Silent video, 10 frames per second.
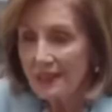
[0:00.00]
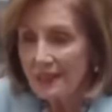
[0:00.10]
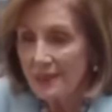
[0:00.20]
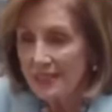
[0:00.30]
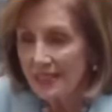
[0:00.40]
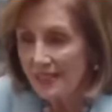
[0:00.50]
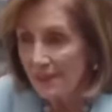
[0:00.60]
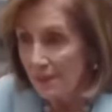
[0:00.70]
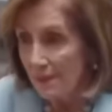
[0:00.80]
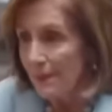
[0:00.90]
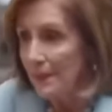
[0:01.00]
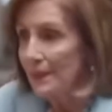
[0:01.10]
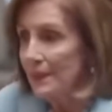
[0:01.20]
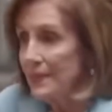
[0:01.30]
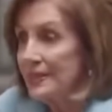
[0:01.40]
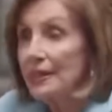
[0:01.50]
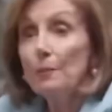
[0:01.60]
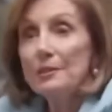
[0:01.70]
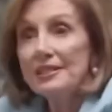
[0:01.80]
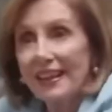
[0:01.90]
Let me say, some
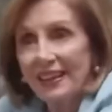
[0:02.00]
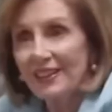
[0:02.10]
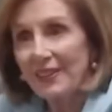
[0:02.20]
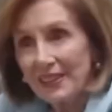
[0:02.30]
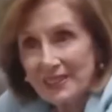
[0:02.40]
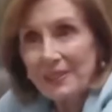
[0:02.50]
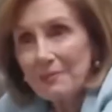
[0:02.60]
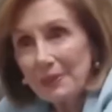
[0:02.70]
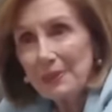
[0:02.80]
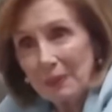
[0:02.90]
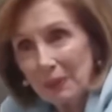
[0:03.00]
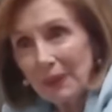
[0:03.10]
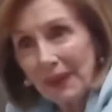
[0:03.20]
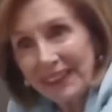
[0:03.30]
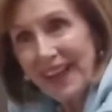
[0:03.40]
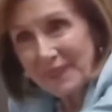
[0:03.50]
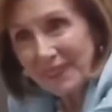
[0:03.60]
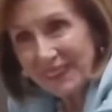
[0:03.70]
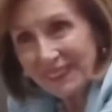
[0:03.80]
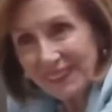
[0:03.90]
said that some people were
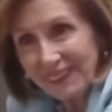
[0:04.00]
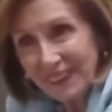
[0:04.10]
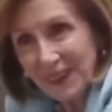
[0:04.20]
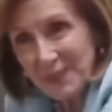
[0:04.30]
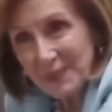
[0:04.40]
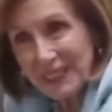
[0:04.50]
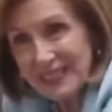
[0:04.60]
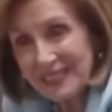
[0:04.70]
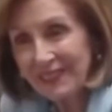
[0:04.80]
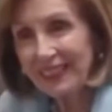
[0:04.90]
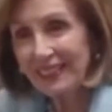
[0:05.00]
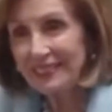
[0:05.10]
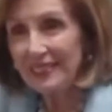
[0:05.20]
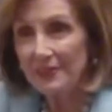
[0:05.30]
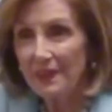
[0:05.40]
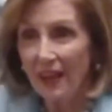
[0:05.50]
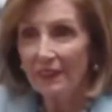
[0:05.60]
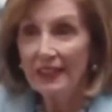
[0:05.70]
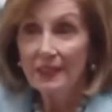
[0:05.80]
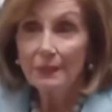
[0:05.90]
unhappy with the letter. I'll put it in somebody else's mouth.
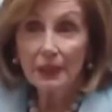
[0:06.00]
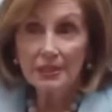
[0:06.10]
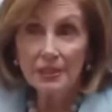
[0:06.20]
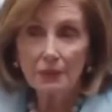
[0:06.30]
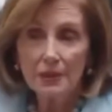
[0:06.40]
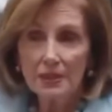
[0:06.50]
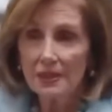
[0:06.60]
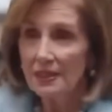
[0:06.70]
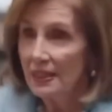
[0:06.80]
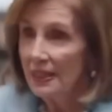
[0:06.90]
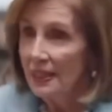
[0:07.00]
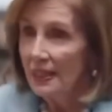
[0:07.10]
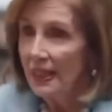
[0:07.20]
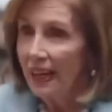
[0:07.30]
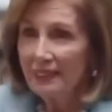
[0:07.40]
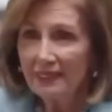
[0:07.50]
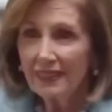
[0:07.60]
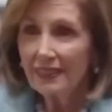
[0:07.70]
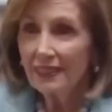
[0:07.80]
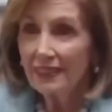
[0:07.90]
Because it was I don't even
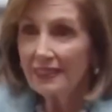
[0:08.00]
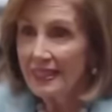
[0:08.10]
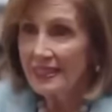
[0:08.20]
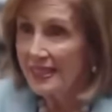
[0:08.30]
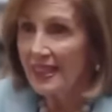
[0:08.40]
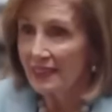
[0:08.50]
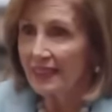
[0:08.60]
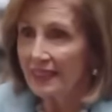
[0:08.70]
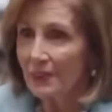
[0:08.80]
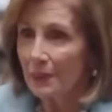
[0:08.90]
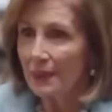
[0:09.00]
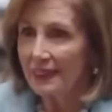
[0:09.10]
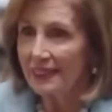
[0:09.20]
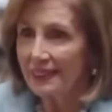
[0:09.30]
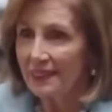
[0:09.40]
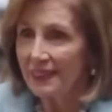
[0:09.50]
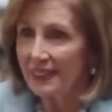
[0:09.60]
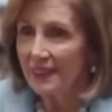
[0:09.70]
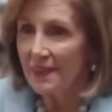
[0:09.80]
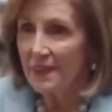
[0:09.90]
know, it didn't sound like Joe Biden to
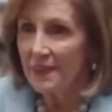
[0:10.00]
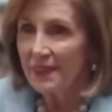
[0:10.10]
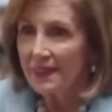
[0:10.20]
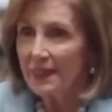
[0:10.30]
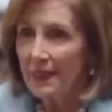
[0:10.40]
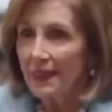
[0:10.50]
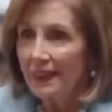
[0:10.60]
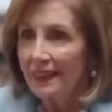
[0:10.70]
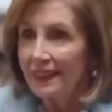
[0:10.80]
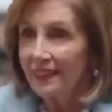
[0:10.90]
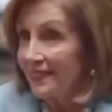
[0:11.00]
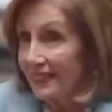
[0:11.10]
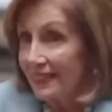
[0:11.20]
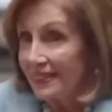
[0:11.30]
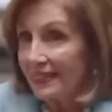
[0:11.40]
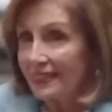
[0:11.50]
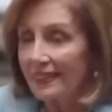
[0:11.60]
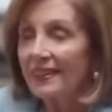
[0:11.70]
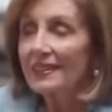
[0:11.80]
me. It really didn't.